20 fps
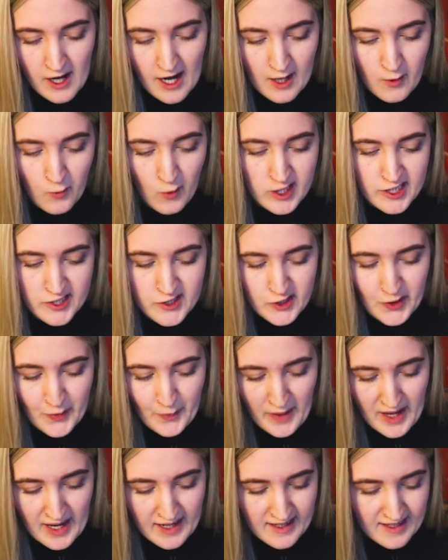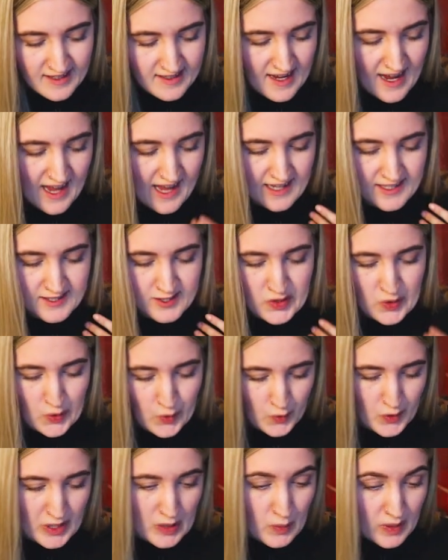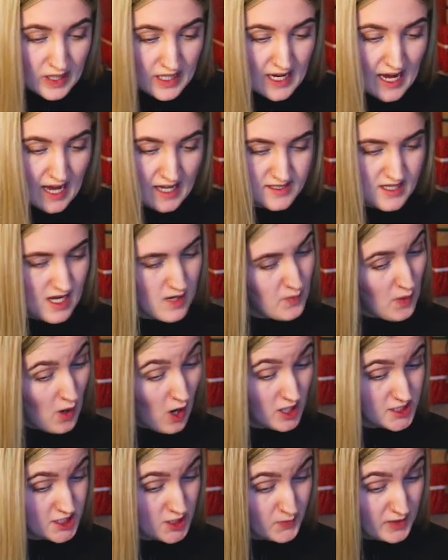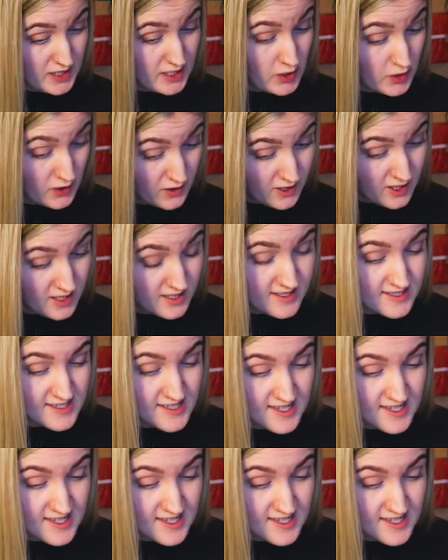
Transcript: I wanted to make it as creepy as I possibly could.